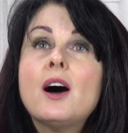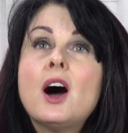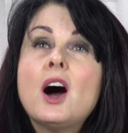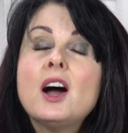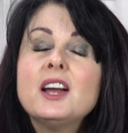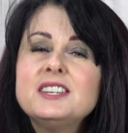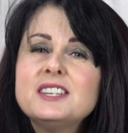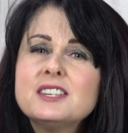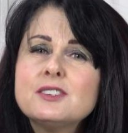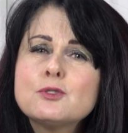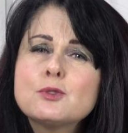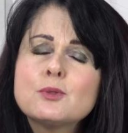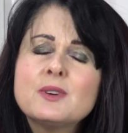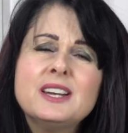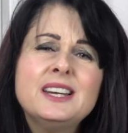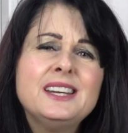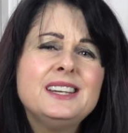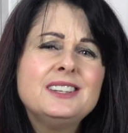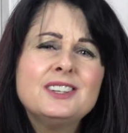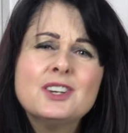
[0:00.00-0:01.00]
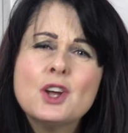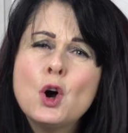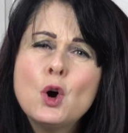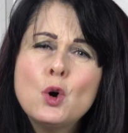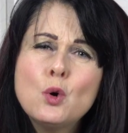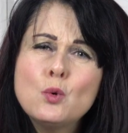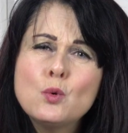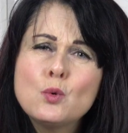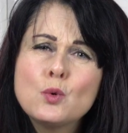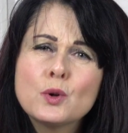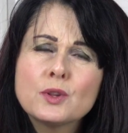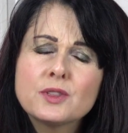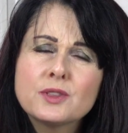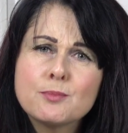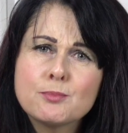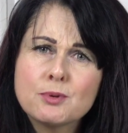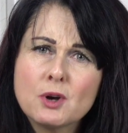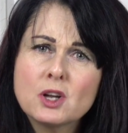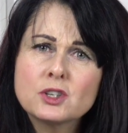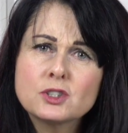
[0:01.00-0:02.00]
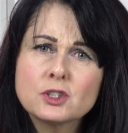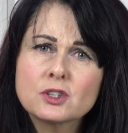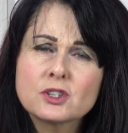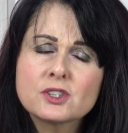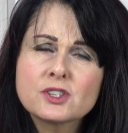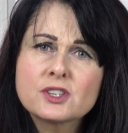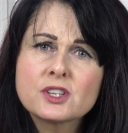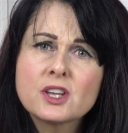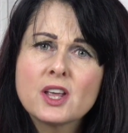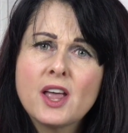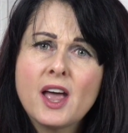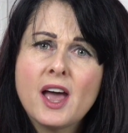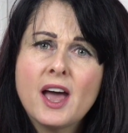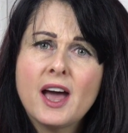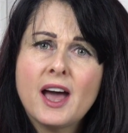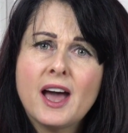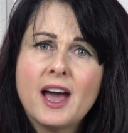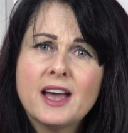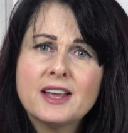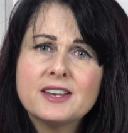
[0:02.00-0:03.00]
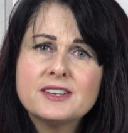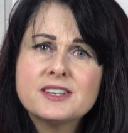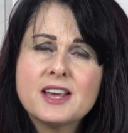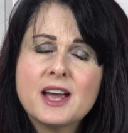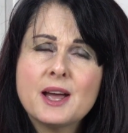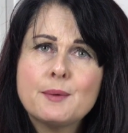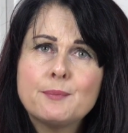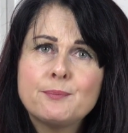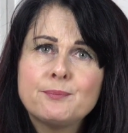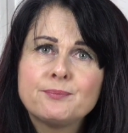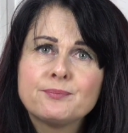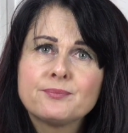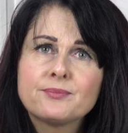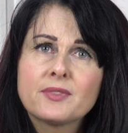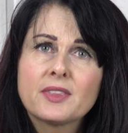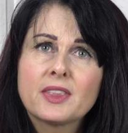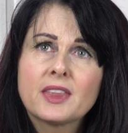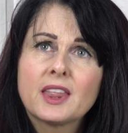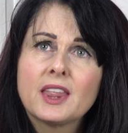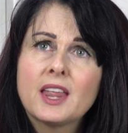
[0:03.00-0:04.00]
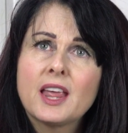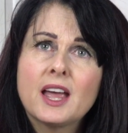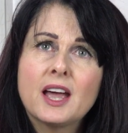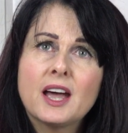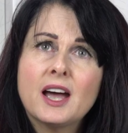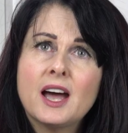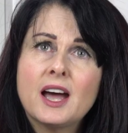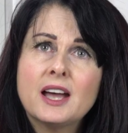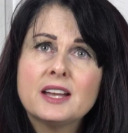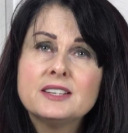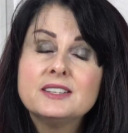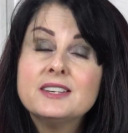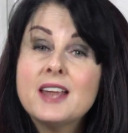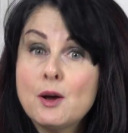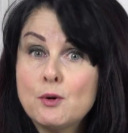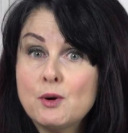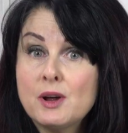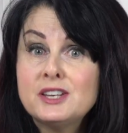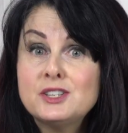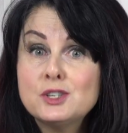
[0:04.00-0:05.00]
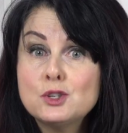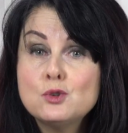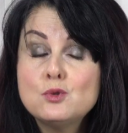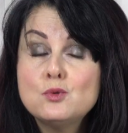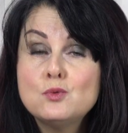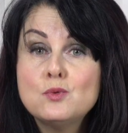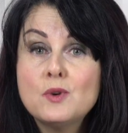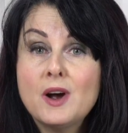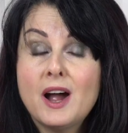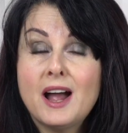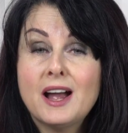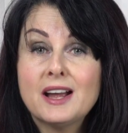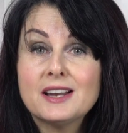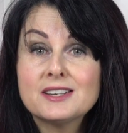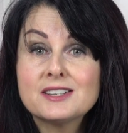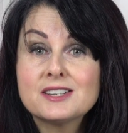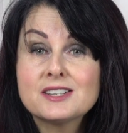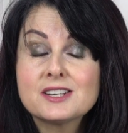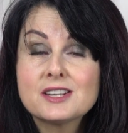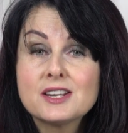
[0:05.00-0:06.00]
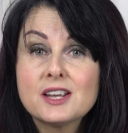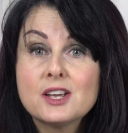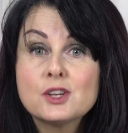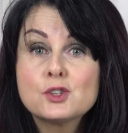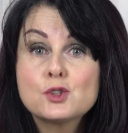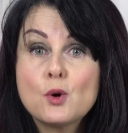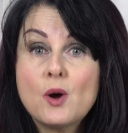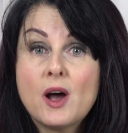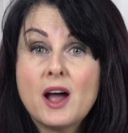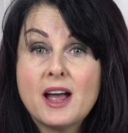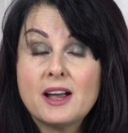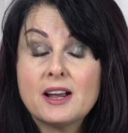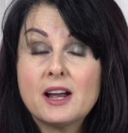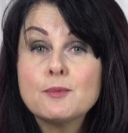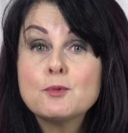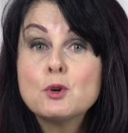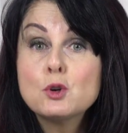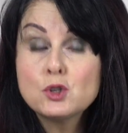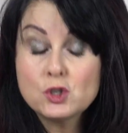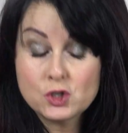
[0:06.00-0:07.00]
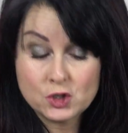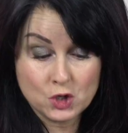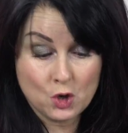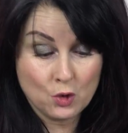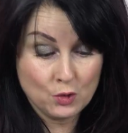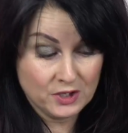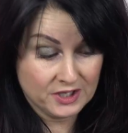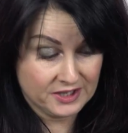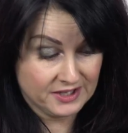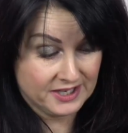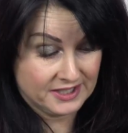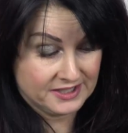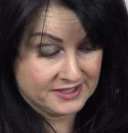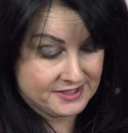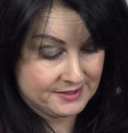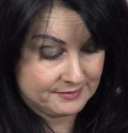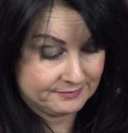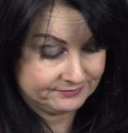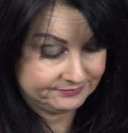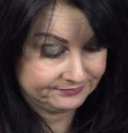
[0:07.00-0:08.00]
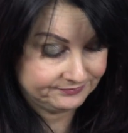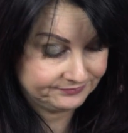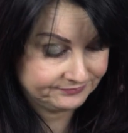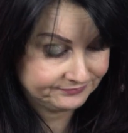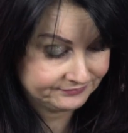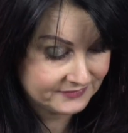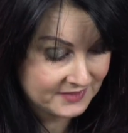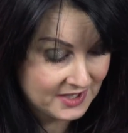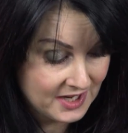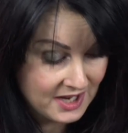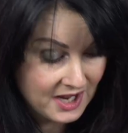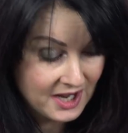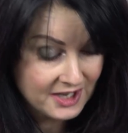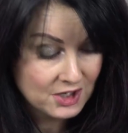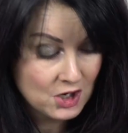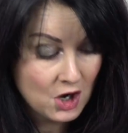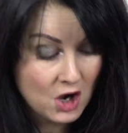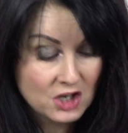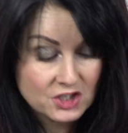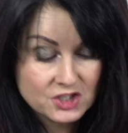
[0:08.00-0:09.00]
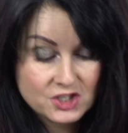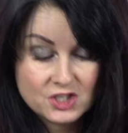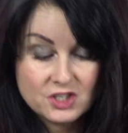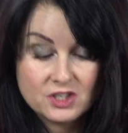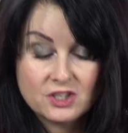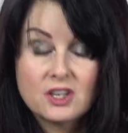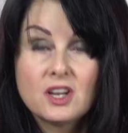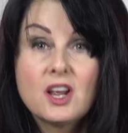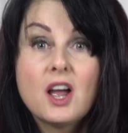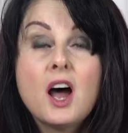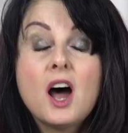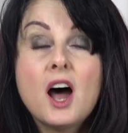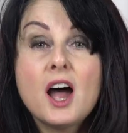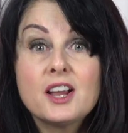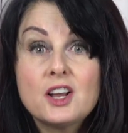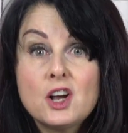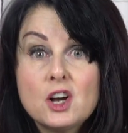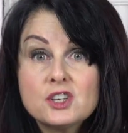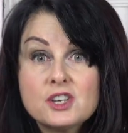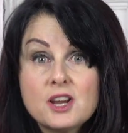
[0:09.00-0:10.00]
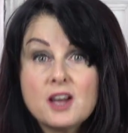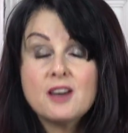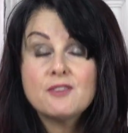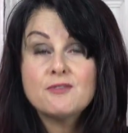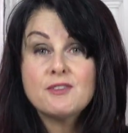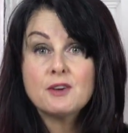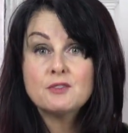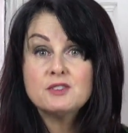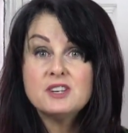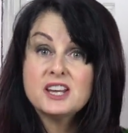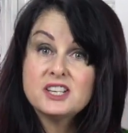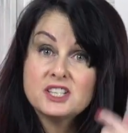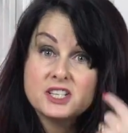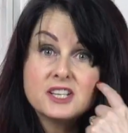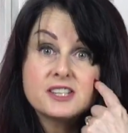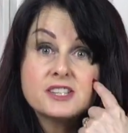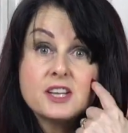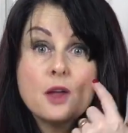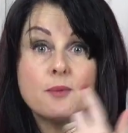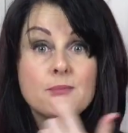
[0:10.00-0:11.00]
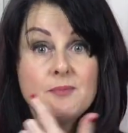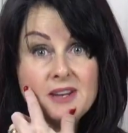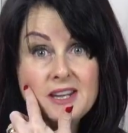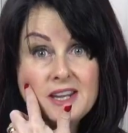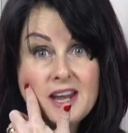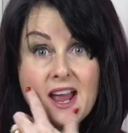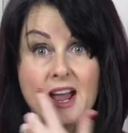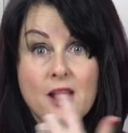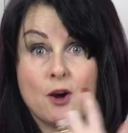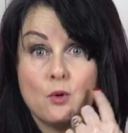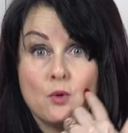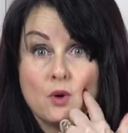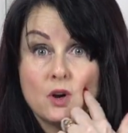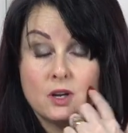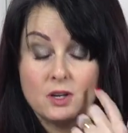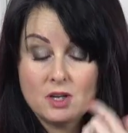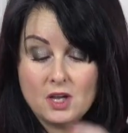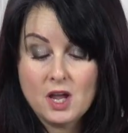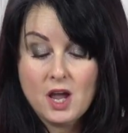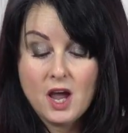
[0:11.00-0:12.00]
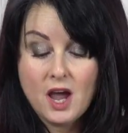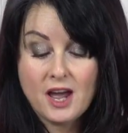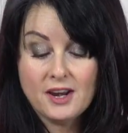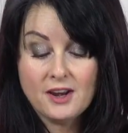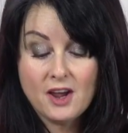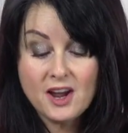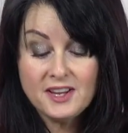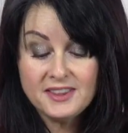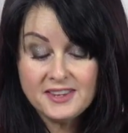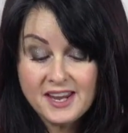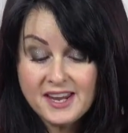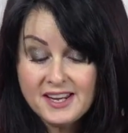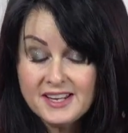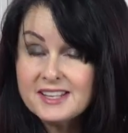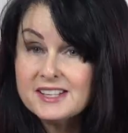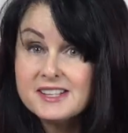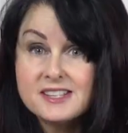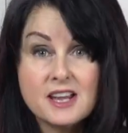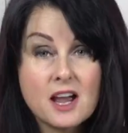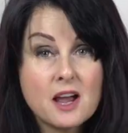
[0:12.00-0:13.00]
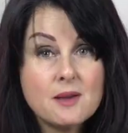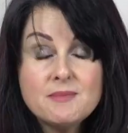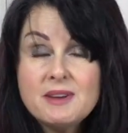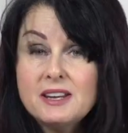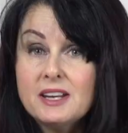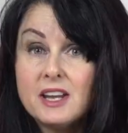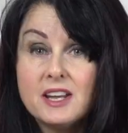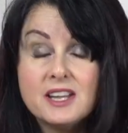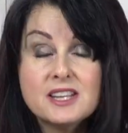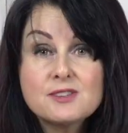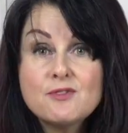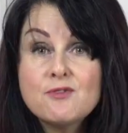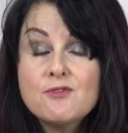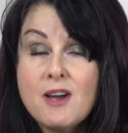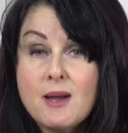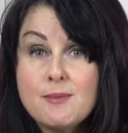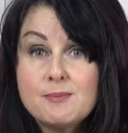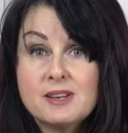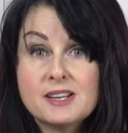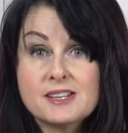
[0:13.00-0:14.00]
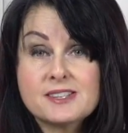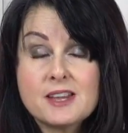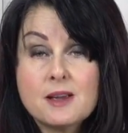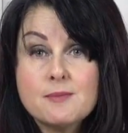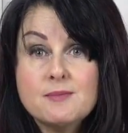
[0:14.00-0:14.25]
I didn't really know the products, and now I do, and so I'm going to show you things. I got a foundation. It's on me now, and I think it's fabulous.